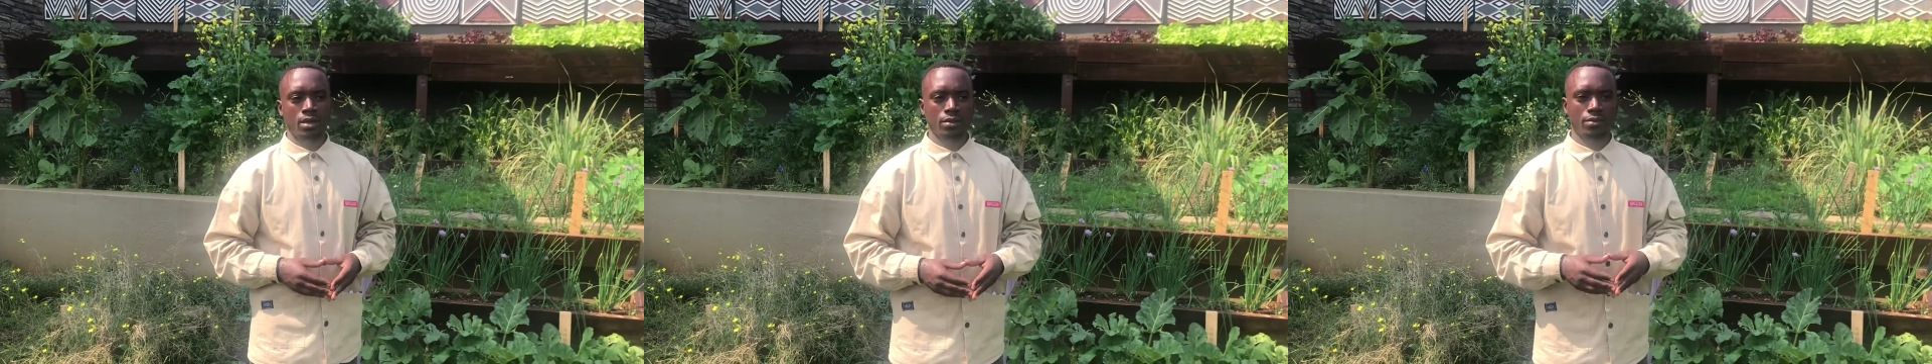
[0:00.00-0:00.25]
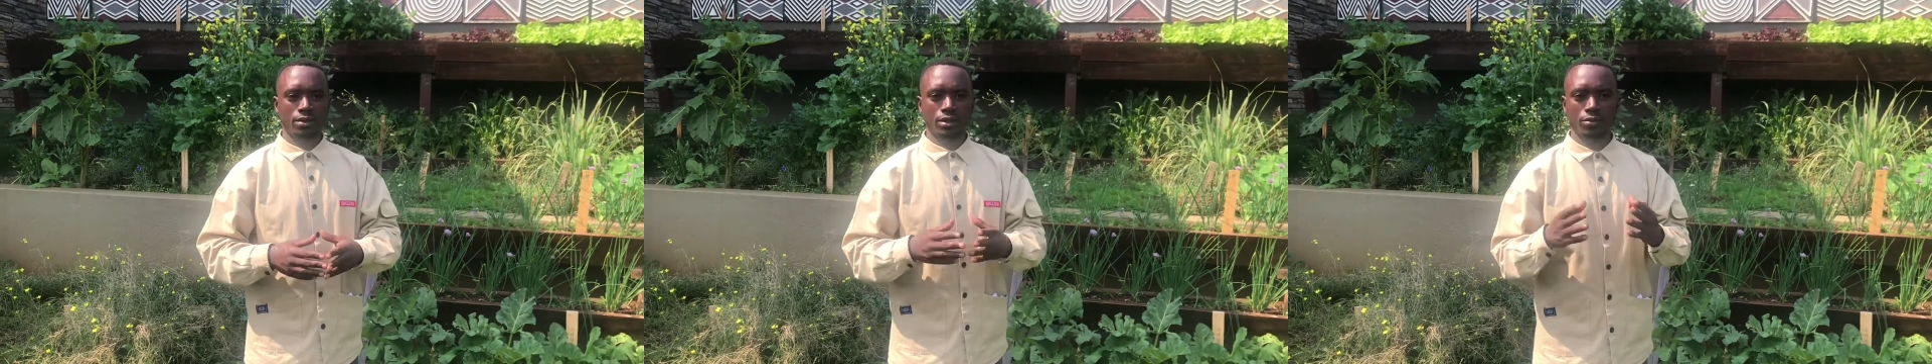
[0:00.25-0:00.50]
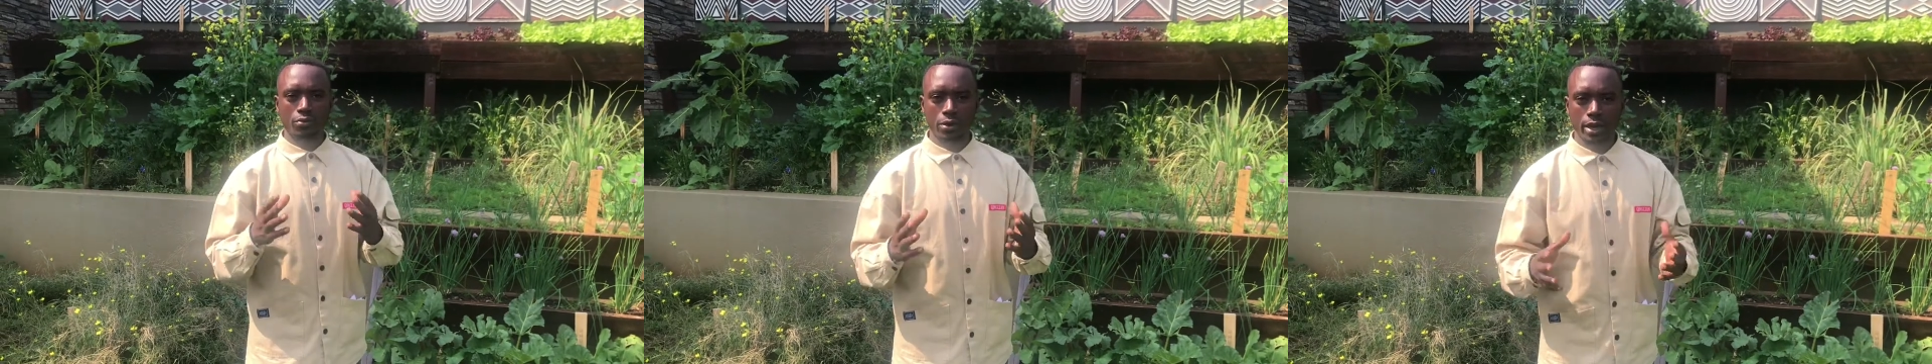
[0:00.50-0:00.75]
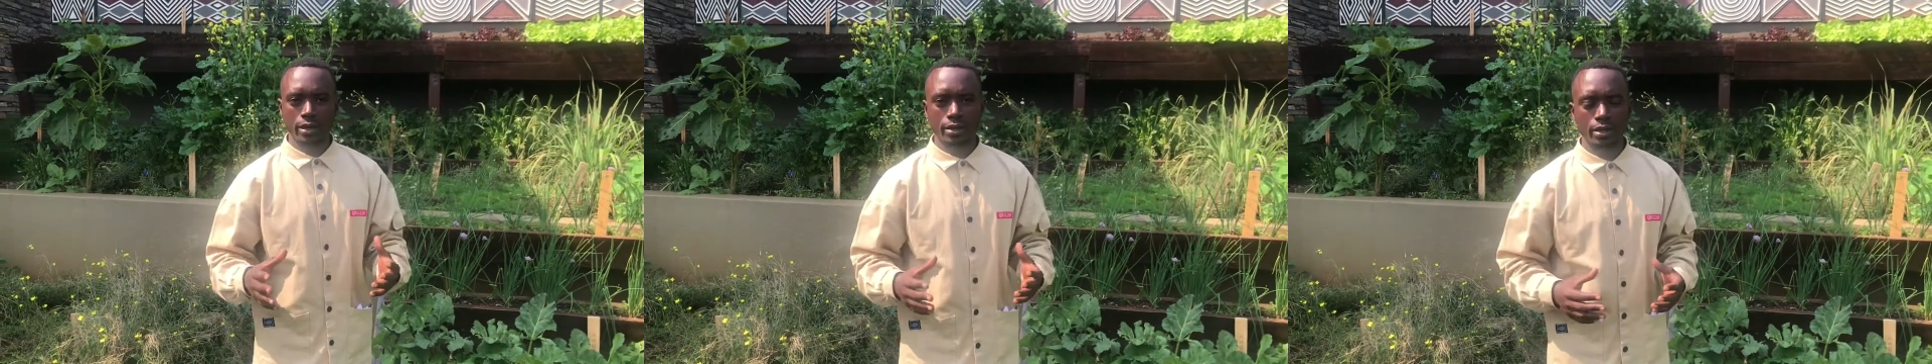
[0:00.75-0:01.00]
is
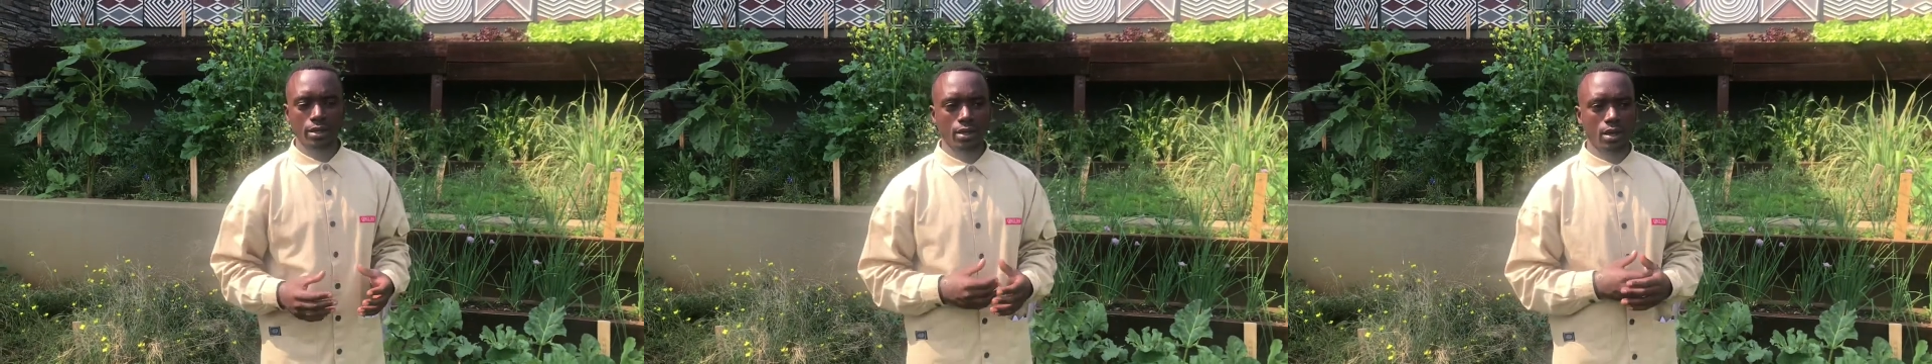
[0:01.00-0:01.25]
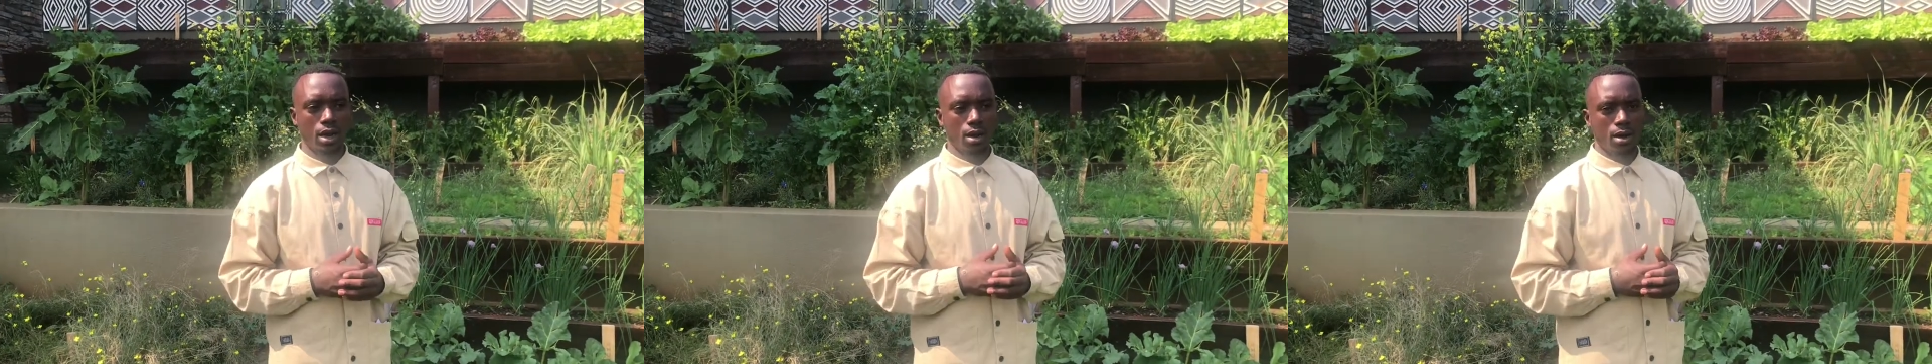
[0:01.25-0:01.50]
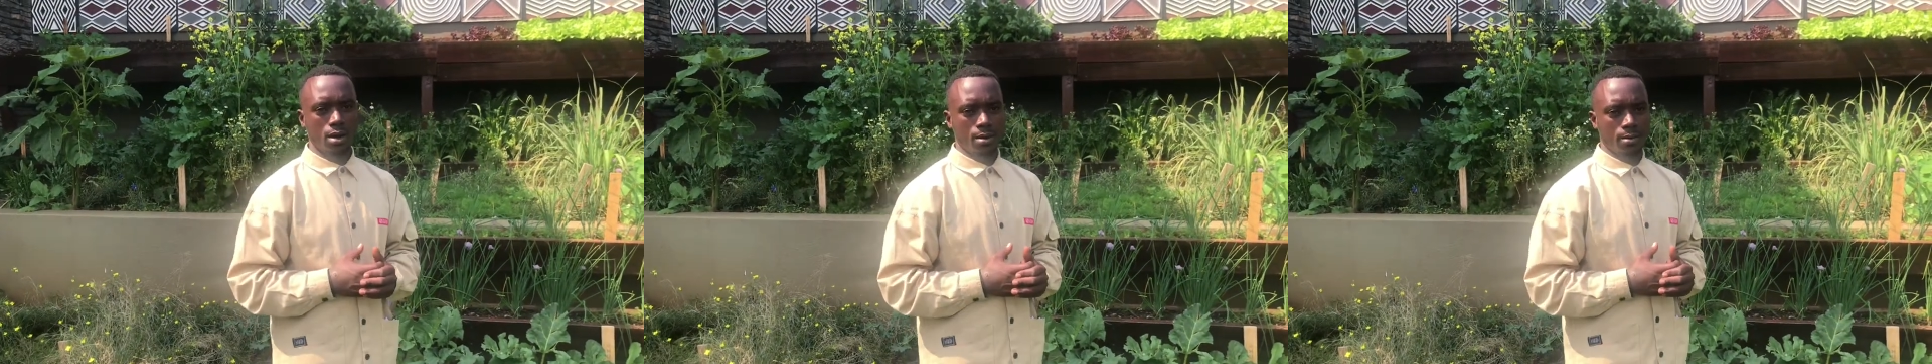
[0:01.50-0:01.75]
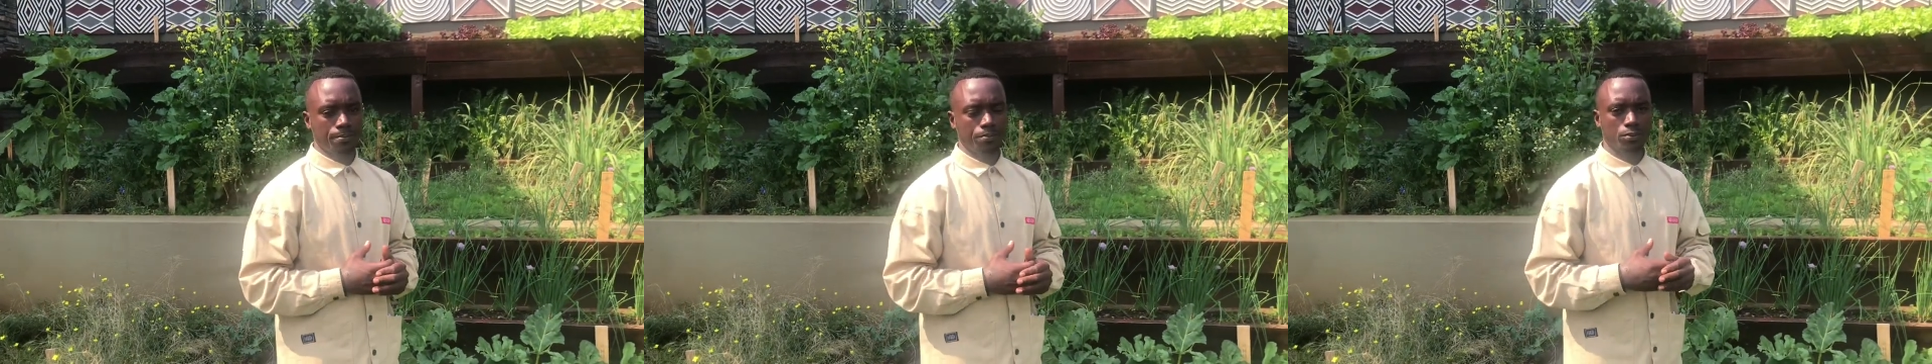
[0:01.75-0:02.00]
creating
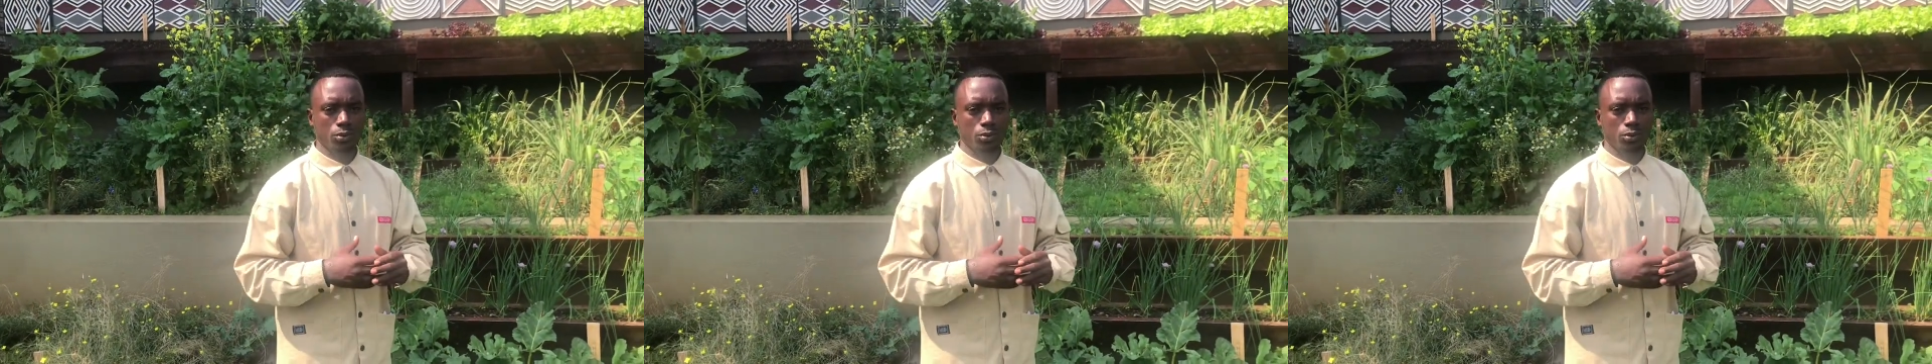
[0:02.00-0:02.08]
a